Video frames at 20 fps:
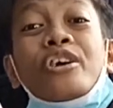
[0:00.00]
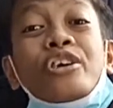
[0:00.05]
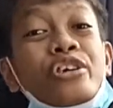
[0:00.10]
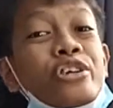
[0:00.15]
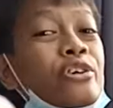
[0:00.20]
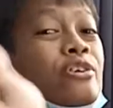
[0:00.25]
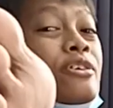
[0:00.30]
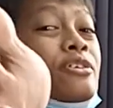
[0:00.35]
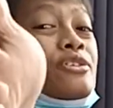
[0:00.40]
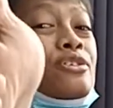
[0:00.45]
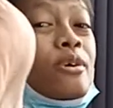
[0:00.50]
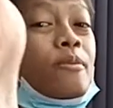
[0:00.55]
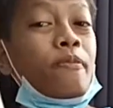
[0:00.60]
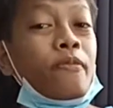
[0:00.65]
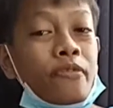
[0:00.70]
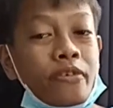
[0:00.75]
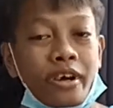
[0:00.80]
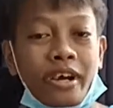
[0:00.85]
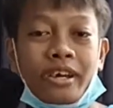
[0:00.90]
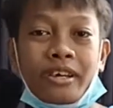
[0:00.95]

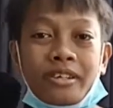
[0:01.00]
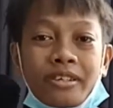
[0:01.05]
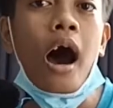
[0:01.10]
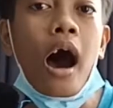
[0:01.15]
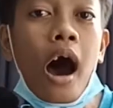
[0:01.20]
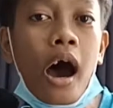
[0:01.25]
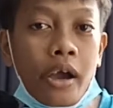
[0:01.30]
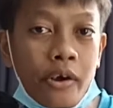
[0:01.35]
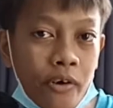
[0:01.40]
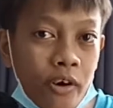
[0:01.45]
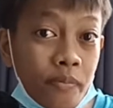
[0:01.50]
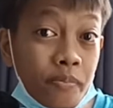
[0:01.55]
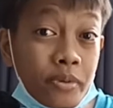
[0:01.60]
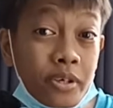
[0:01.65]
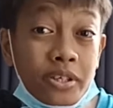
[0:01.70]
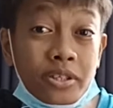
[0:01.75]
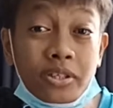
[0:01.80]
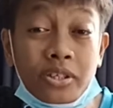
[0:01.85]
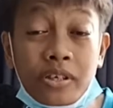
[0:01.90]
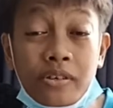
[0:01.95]
YouTube friend. I
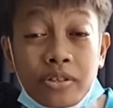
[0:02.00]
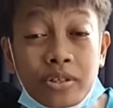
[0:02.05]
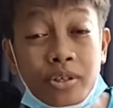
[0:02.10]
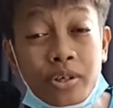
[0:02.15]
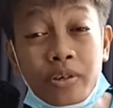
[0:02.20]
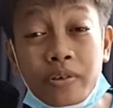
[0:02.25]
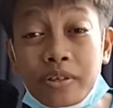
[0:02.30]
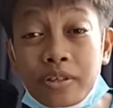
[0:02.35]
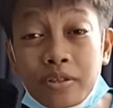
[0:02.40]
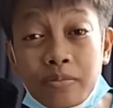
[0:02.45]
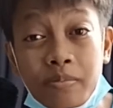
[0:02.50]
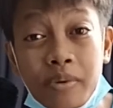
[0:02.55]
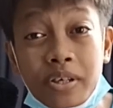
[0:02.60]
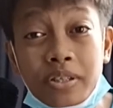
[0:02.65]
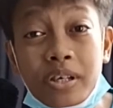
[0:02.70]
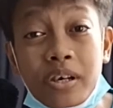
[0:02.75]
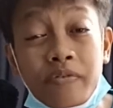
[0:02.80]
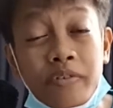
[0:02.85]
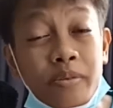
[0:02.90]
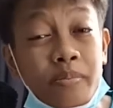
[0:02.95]
hope this year's
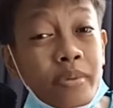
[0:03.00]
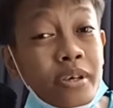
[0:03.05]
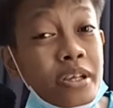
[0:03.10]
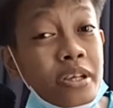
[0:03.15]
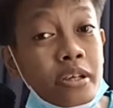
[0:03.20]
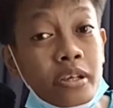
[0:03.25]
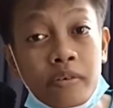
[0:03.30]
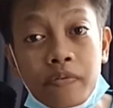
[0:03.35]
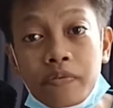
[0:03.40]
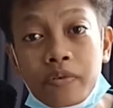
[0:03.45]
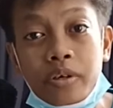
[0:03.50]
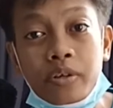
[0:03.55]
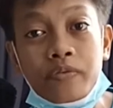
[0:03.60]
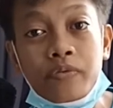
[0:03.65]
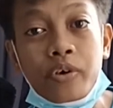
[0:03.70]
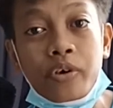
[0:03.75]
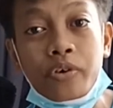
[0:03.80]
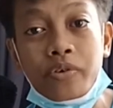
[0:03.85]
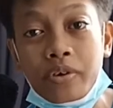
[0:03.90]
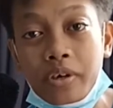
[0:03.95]
Christmas haven't been
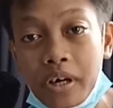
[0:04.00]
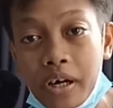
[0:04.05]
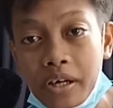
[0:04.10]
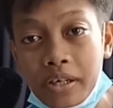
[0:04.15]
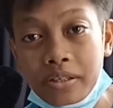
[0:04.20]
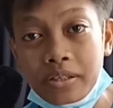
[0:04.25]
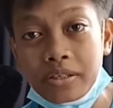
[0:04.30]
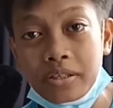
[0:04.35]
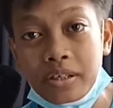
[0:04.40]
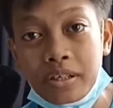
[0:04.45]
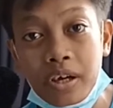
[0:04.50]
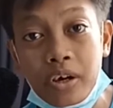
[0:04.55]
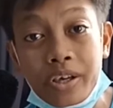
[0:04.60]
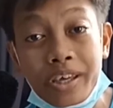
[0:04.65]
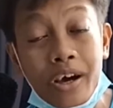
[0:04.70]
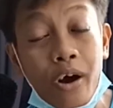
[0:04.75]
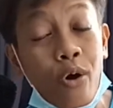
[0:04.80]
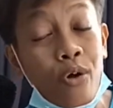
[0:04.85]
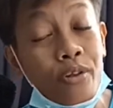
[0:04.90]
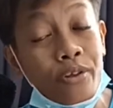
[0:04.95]
different for you guys.
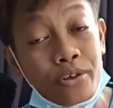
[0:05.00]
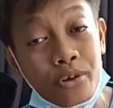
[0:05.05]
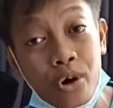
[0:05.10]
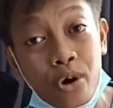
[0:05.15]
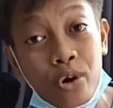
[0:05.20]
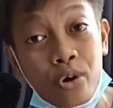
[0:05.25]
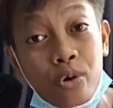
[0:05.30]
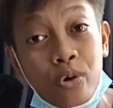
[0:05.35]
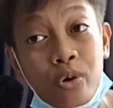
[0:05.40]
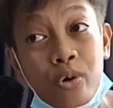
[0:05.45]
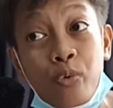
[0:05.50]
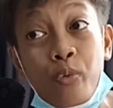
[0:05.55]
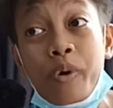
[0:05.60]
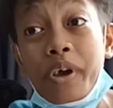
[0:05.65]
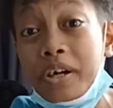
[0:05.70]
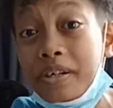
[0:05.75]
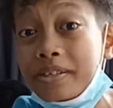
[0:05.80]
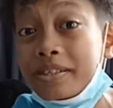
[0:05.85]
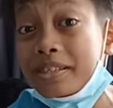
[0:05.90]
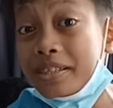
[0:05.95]
Yeah, although
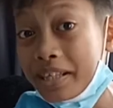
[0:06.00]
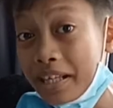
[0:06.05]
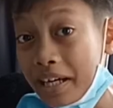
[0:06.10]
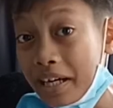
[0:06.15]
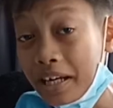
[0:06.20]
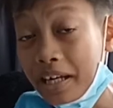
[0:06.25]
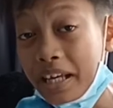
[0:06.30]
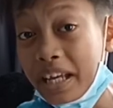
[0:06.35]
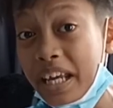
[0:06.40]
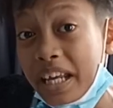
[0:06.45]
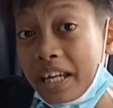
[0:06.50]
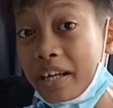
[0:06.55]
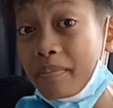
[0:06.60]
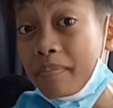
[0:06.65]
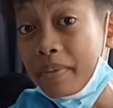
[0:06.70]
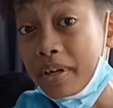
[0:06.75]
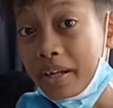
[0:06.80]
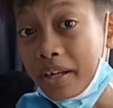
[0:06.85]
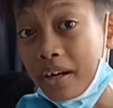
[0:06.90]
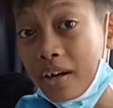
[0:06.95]
we are still in
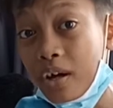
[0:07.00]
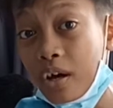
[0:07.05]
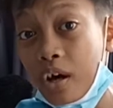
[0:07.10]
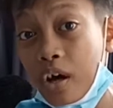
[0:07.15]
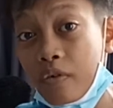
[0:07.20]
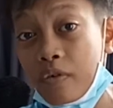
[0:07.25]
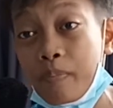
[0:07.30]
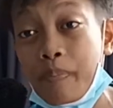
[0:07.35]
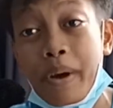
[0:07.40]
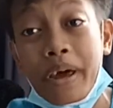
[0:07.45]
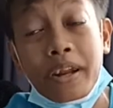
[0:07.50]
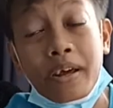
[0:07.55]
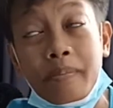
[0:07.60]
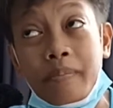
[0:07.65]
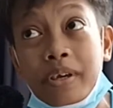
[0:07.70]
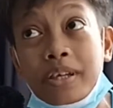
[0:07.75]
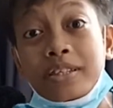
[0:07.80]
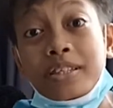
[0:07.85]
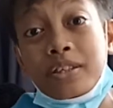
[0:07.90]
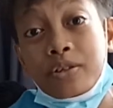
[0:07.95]
the middle of a
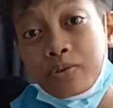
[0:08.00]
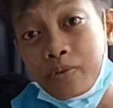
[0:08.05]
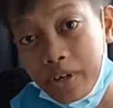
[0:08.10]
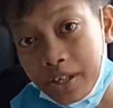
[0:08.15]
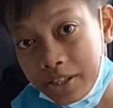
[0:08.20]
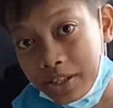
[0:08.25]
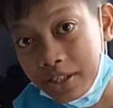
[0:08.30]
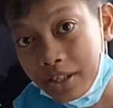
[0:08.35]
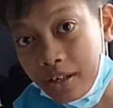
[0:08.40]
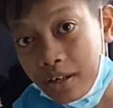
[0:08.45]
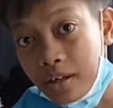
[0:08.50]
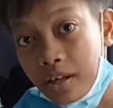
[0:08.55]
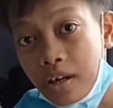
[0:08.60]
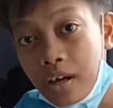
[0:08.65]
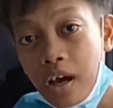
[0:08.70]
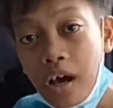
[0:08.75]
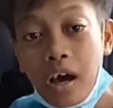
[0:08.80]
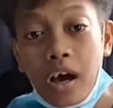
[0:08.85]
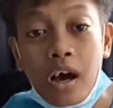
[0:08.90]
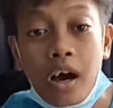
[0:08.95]
pandemic
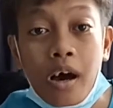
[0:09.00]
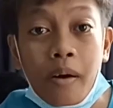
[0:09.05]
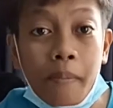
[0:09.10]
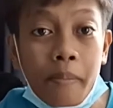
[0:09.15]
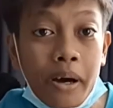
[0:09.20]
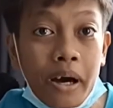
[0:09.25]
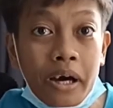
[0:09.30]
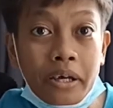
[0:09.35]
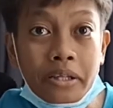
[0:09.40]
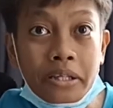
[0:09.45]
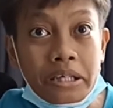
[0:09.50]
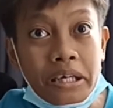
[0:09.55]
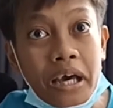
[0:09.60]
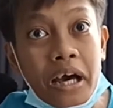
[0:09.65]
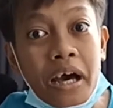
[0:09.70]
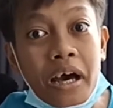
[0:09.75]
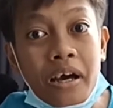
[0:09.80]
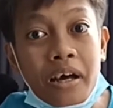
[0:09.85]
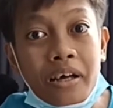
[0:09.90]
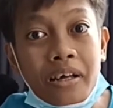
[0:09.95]
situation, but
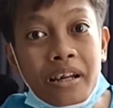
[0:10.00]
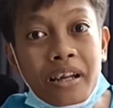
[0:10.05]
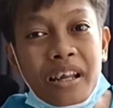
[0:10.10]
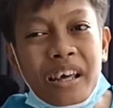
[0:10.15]
yeah.